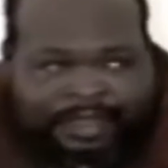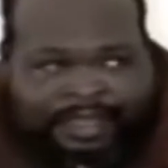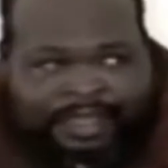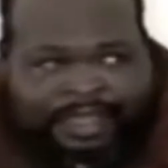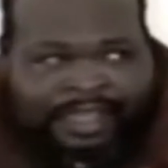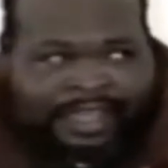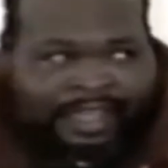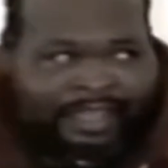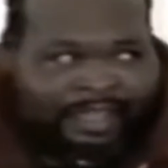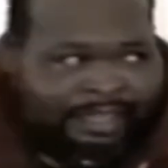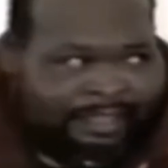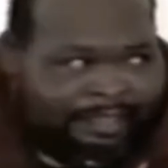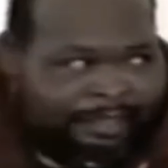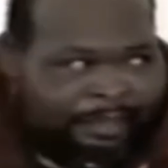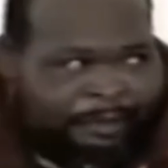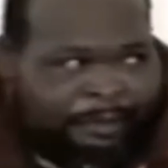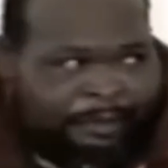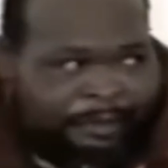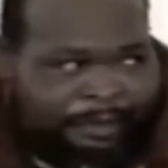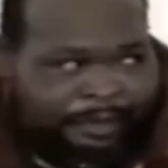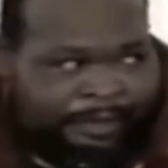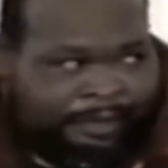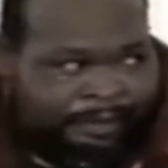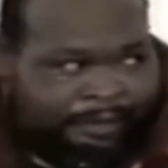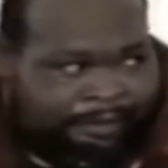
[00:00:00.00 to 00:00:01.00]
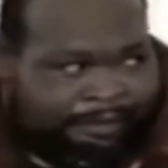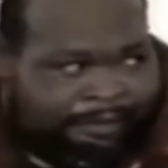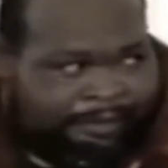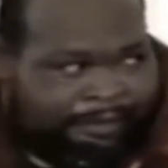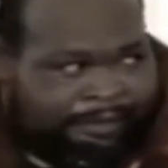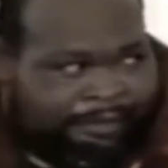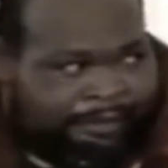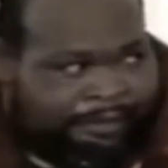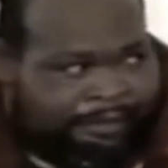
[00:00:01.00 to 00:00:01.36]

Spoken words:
Here's a one.